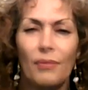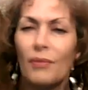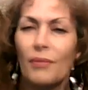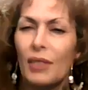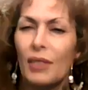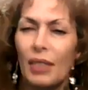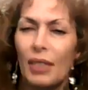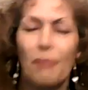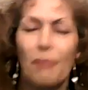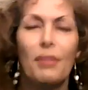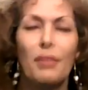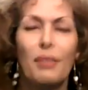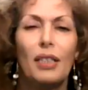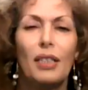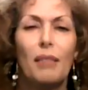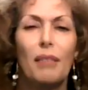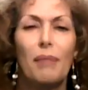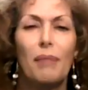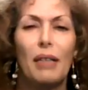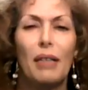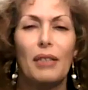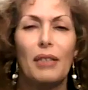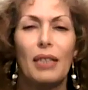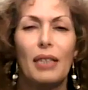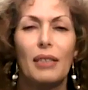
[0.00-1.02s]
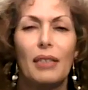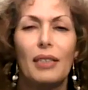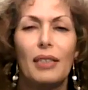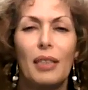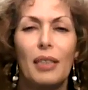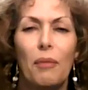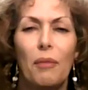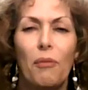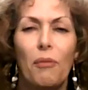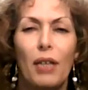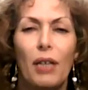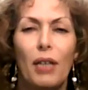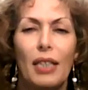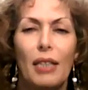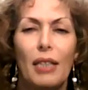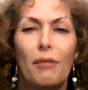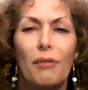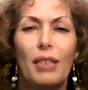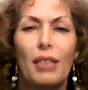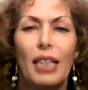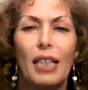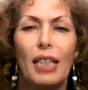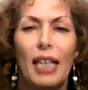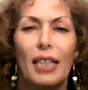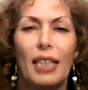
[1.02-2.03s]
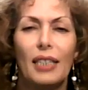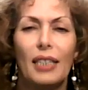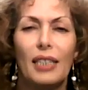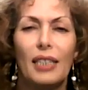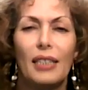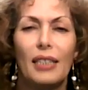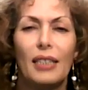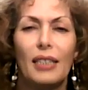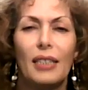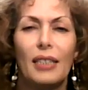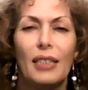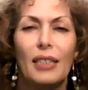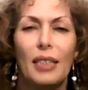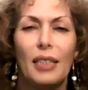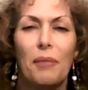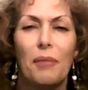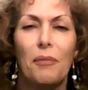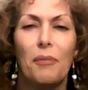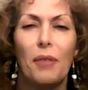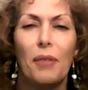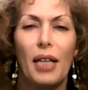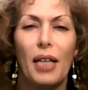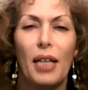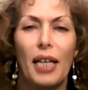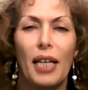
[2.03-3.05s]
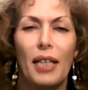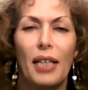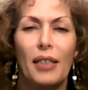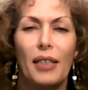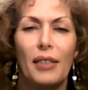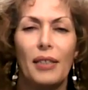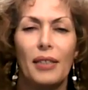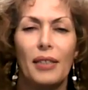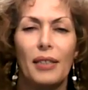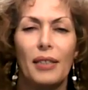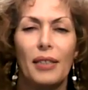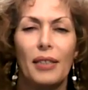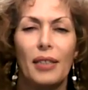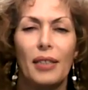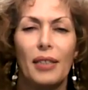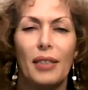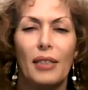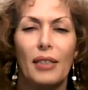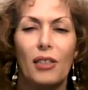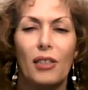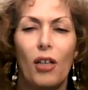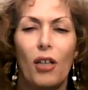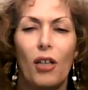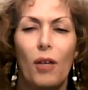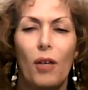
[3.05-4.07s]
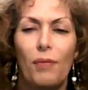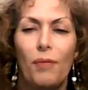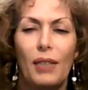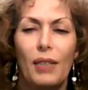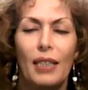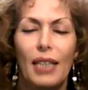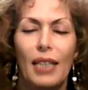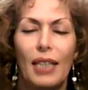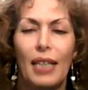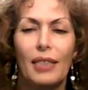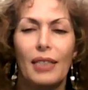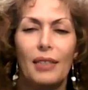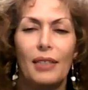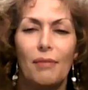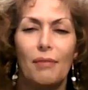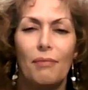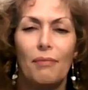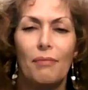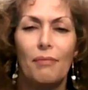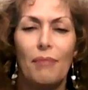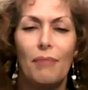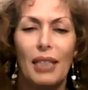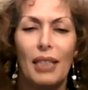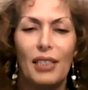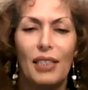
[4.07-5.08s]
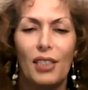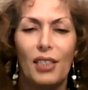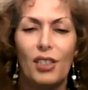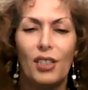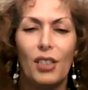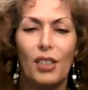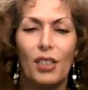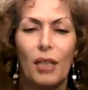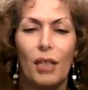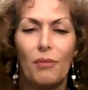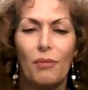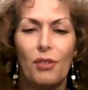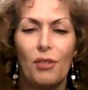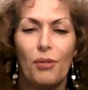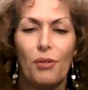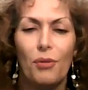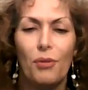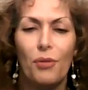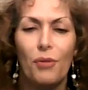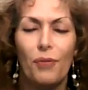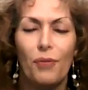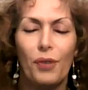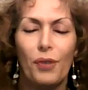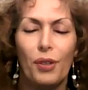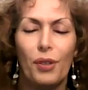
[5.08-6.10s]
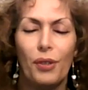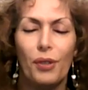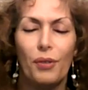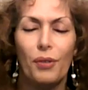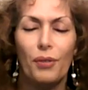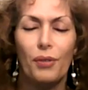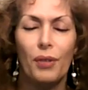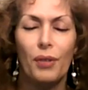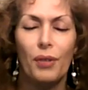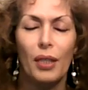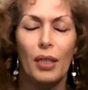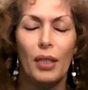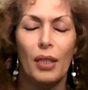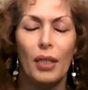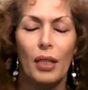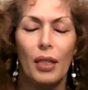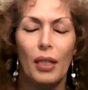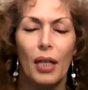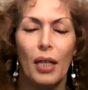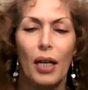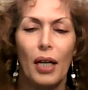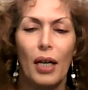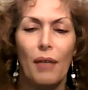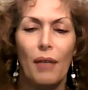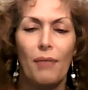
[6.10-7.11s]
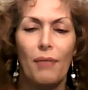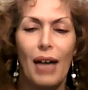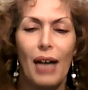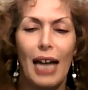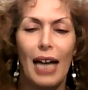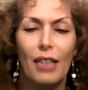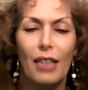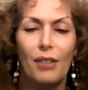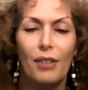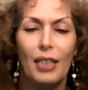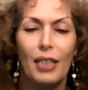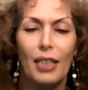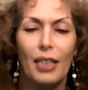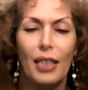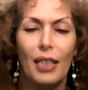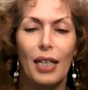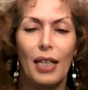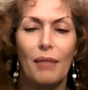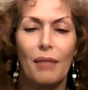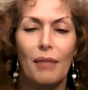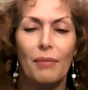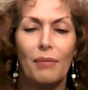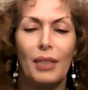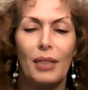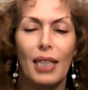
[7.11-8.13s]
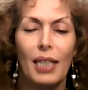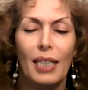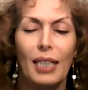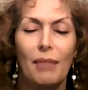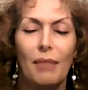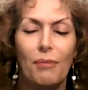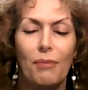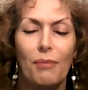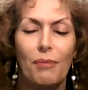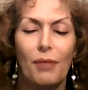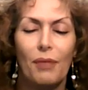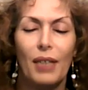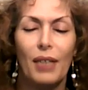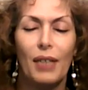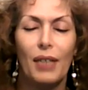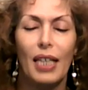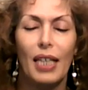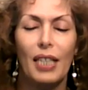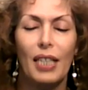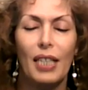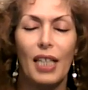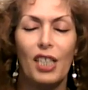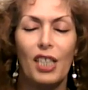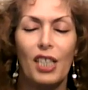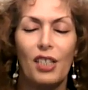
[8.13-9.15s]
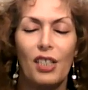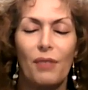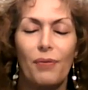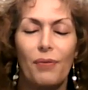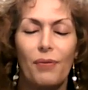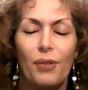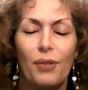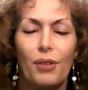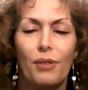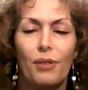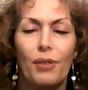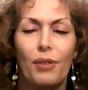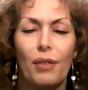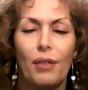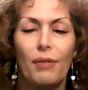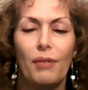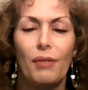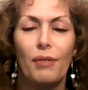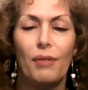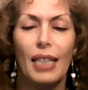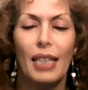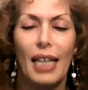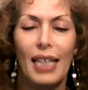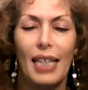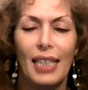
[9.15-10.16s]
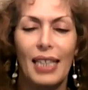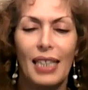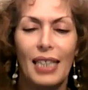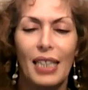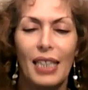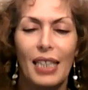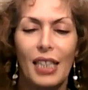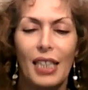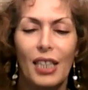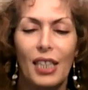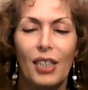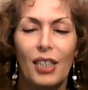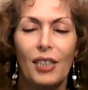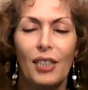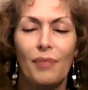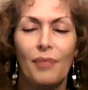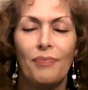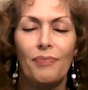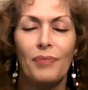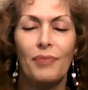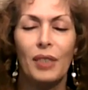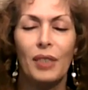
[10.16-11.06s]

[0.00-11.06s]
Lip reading: Something about that in some way that relates in some way. So hopefully that message comes through for you. Valerie, I'm getting more of a connection for you now, relating here